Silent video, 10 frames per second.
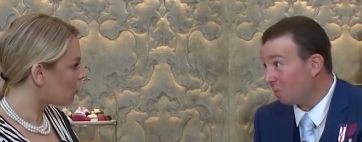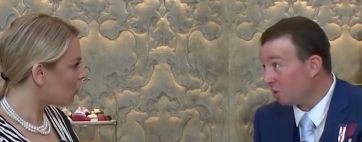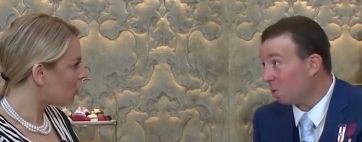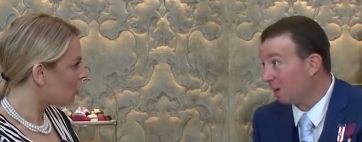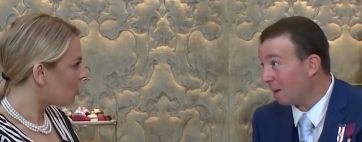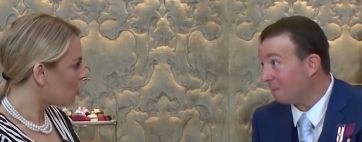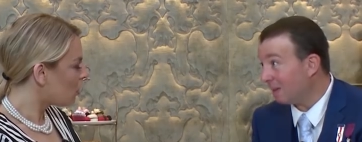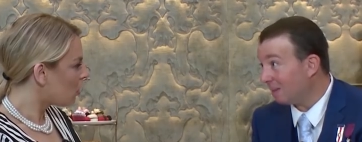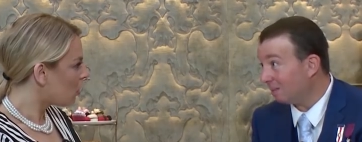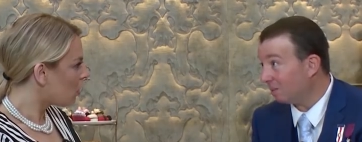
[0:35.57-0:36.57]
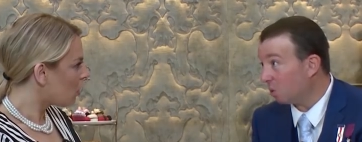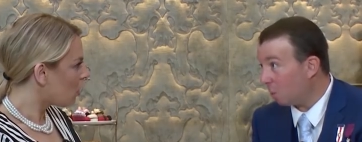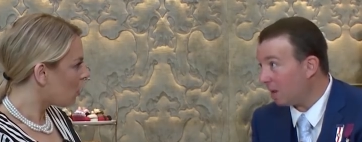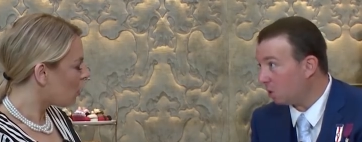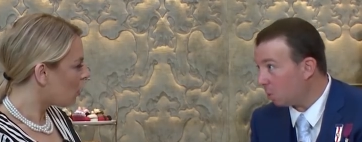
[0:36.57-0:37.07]
Speaker 1: when you're coming in the
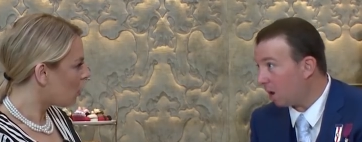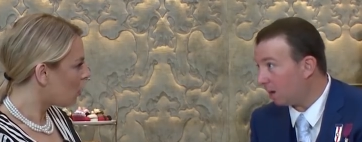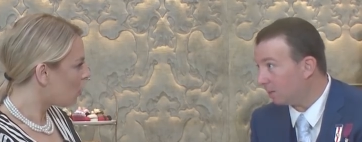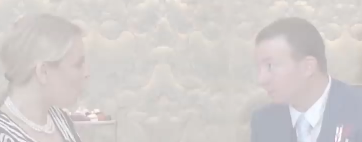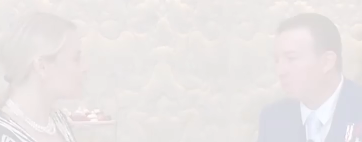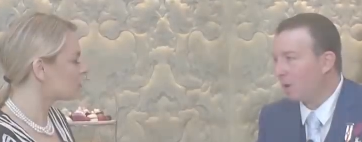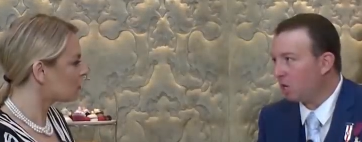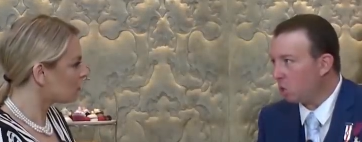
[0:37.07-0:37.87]
way you are. And when